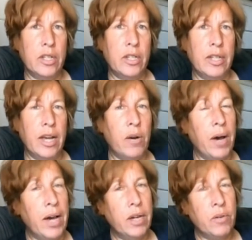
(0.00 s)
Now,
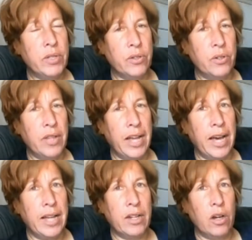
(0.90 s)
I always learned
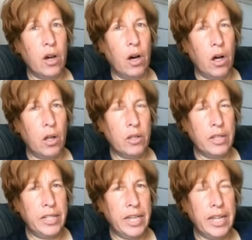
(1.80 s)
that all
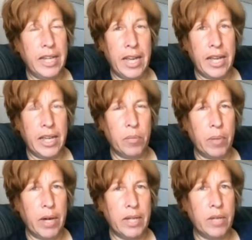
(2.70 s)
the DNA in the
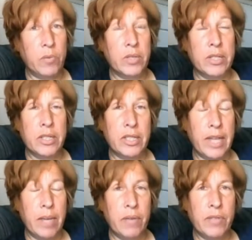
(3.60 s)
body was the
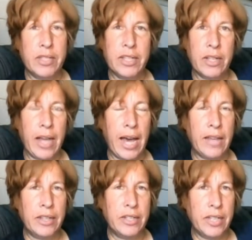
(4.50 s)
same. Every cell had
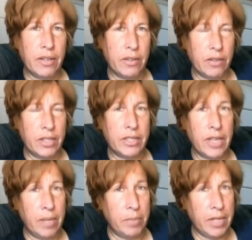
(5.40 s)
the
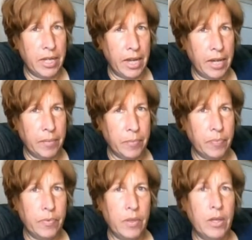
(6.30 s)
same DNA,
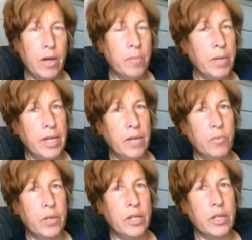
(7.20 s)
but it
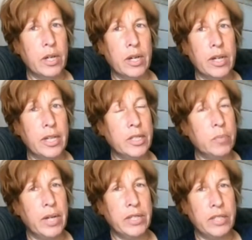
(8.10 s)
would
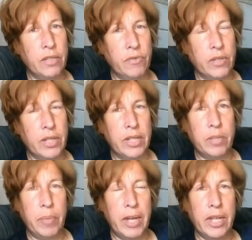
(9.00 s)
express differently
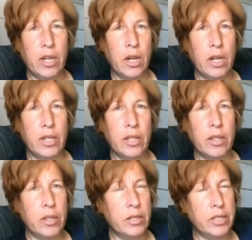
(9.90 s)
depending on
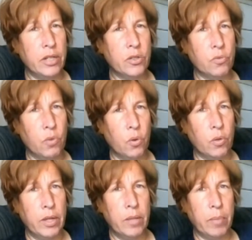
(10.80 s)
the cell's role
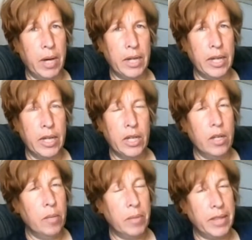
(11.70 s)
in the body.
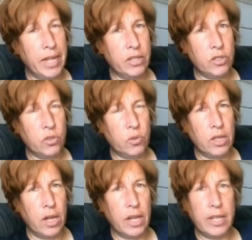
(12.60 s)
But that
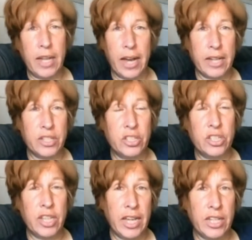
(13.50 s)
storyline has
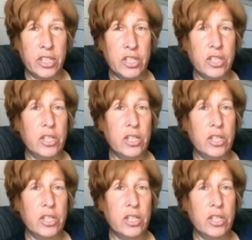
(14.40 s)
changed.